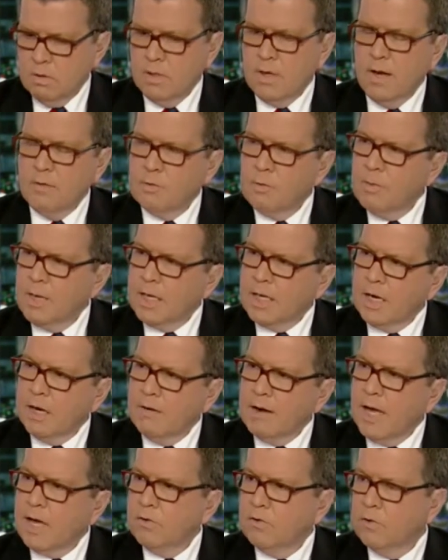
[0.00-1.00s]
devil may
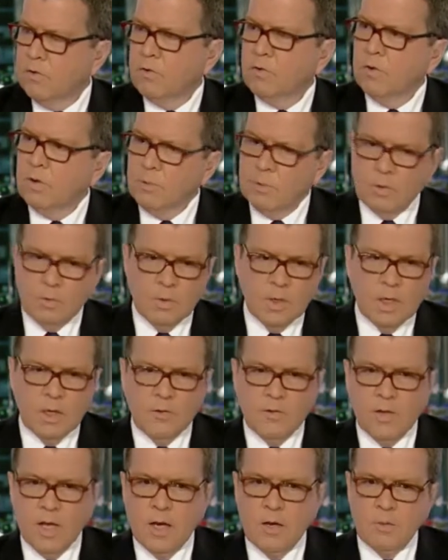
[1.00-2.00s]
care attitude, certainly with
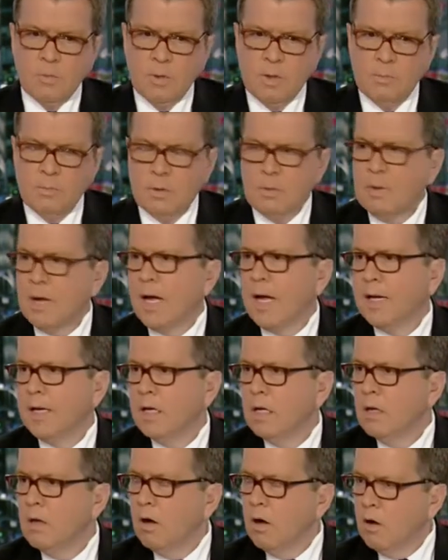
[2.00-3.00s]
real estate or people buying